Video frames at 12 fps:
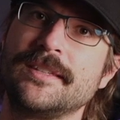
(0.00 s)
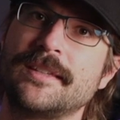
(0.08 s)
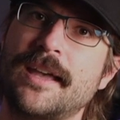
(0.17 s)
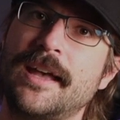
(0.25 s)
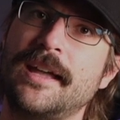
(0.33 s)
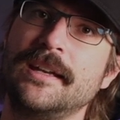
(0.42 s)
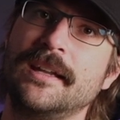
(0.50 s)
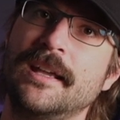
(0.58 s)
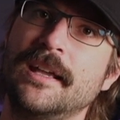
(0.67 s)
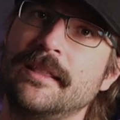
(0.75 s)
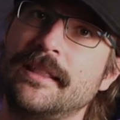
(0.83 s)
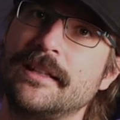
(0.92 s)
side
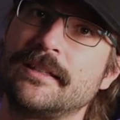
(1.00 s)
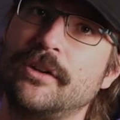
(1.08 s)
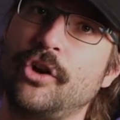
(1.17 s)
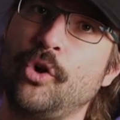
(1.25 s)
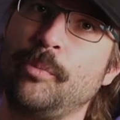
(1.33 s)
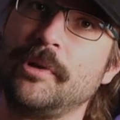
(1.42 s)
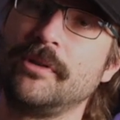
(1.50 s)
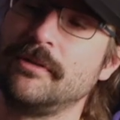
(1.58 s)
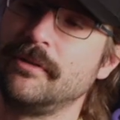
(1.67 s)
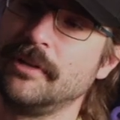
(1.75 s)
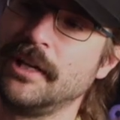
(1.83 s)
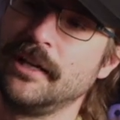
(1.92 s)
that's an
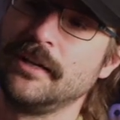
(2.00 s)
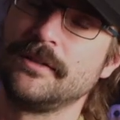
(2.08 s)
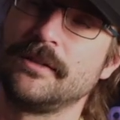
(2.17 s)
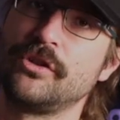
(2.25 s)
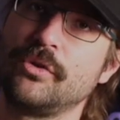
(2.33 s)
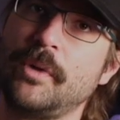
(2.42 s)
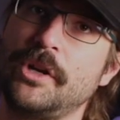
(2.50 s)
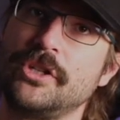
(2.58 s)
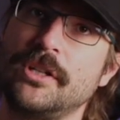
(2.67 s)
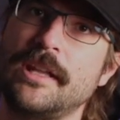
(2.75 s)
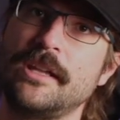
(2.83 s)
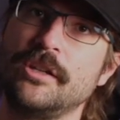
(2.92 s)
open
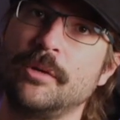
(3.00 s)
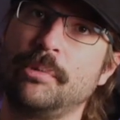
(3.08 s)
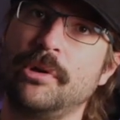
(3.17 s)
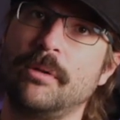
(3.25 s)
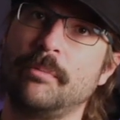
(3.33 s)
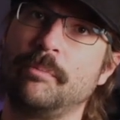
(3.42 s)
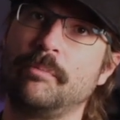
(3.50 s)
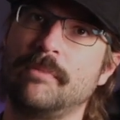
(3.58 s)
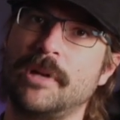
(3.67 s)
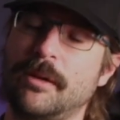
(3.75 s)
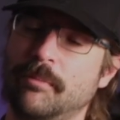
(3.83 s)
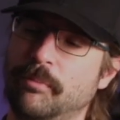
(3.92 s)
situation that you could put
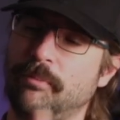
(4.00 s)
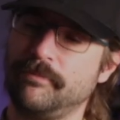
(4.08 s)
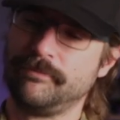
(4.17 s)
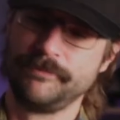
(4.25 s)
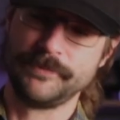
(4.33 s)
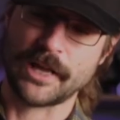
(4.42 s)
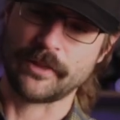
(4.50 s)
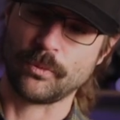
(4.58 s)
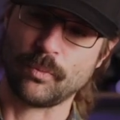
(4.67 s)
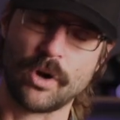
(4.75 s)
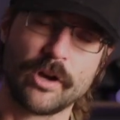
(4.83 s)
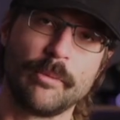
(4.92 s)
another
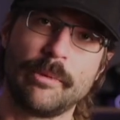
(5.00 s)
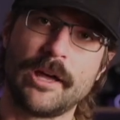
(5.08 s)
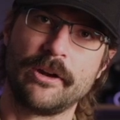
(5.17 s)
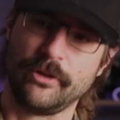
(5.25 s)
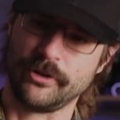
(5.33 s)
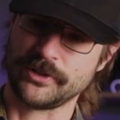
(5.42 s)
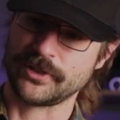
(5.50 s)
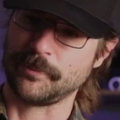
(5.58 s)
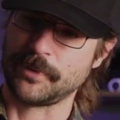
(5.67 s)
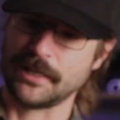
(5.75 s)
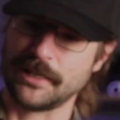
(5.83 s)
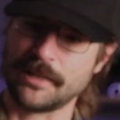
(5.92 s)
water bottle or
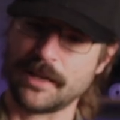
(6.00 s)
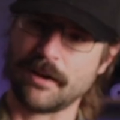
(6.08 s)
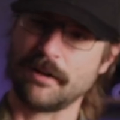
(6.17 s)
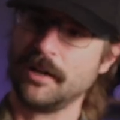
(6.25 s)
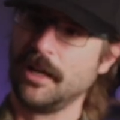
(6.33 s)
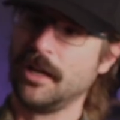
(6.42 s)
something in there,